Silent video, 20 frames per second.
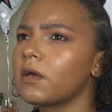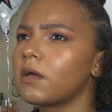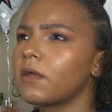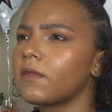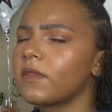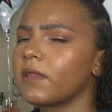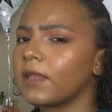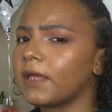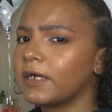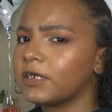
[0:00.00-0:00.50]

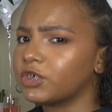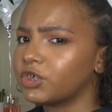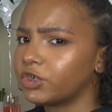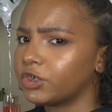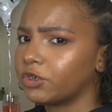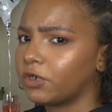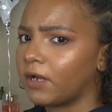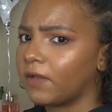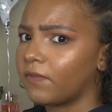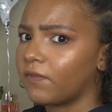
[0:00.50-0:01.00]
the last
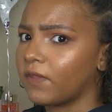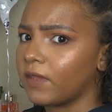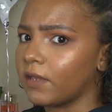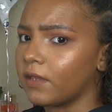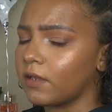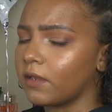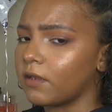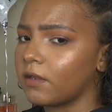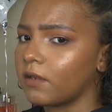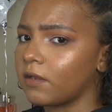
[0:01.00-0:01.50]
year, I think.
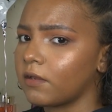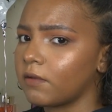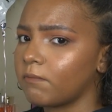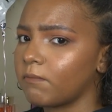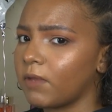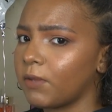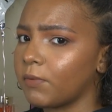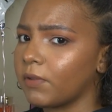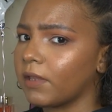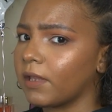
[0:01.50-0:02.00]

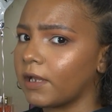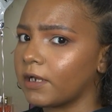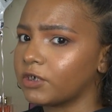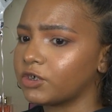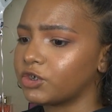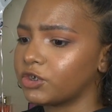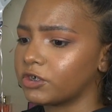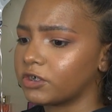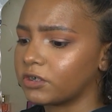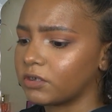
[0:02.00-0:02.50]
Maybe last
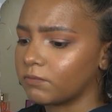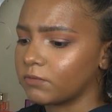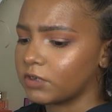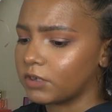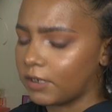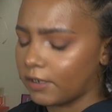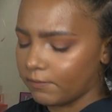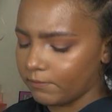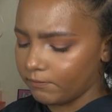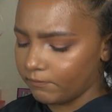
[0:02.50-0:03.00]
year
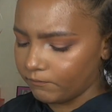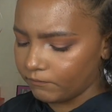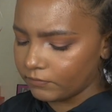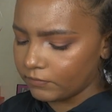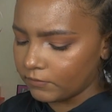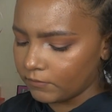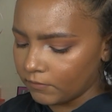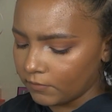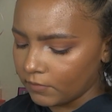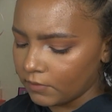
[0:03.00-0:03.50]
sometime.
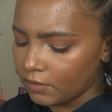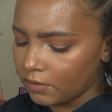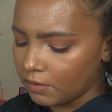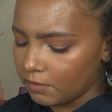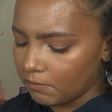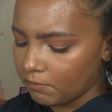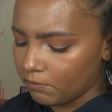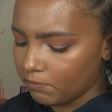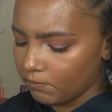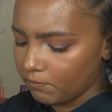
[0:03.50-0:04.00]

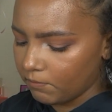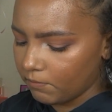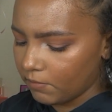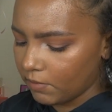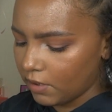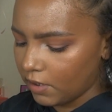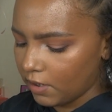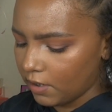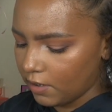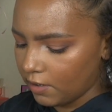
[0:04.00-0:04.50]

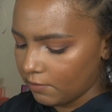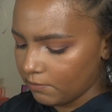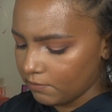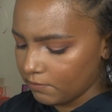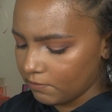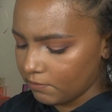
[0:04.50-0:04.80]
Um,